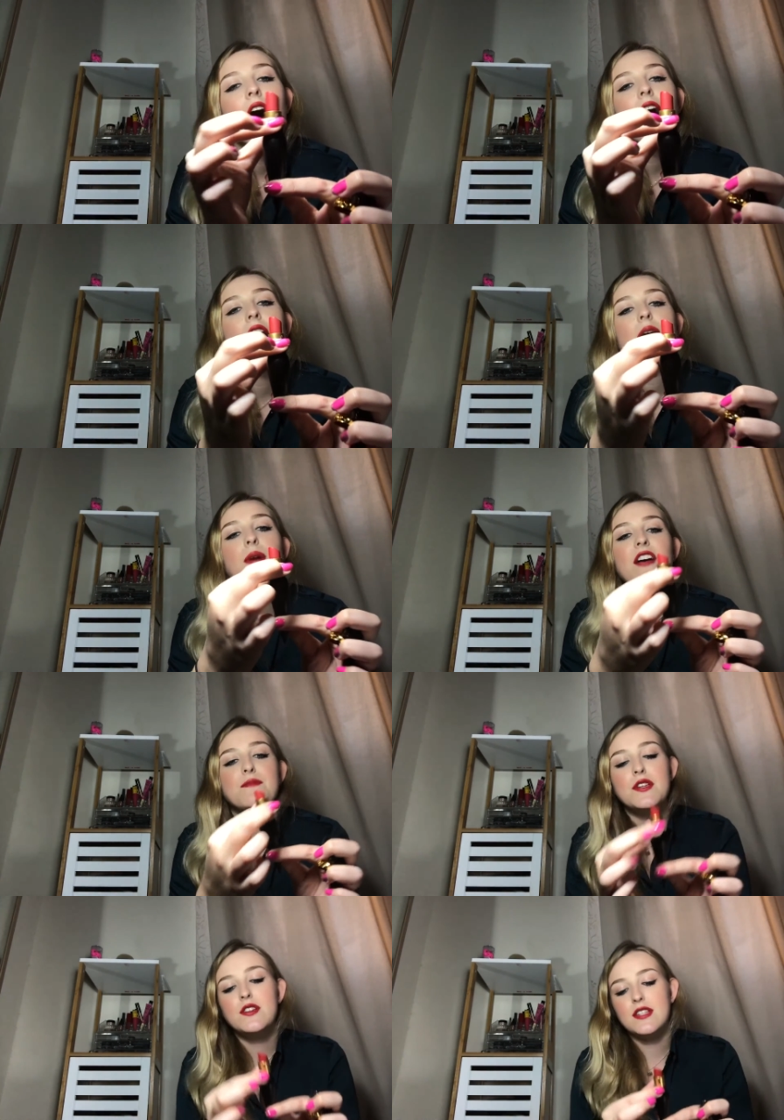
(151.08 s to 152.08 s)
um, I've
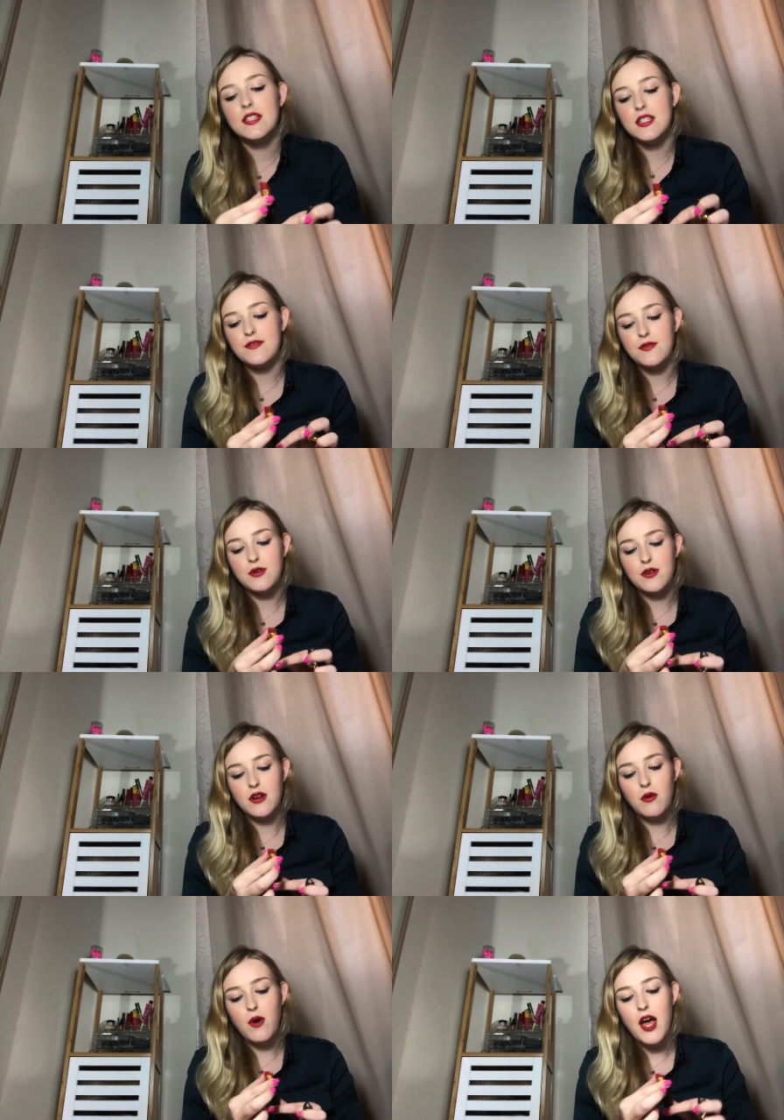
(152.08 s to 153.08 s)
been using this for
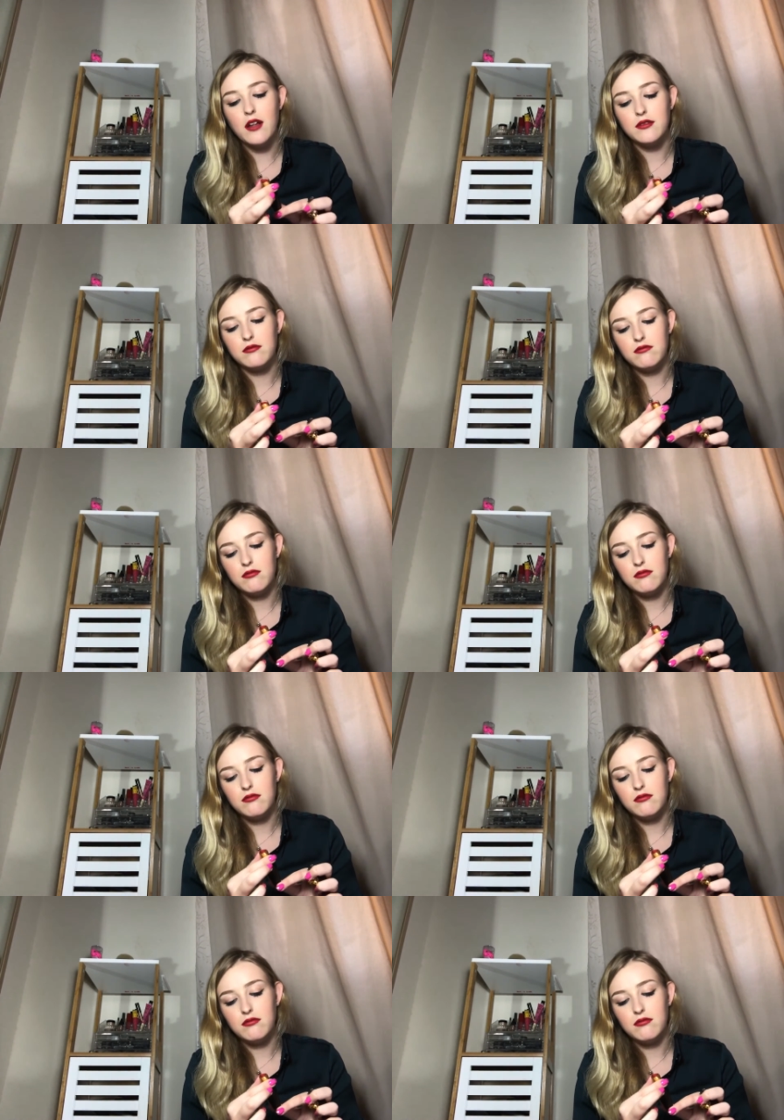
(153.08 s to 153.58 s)
a while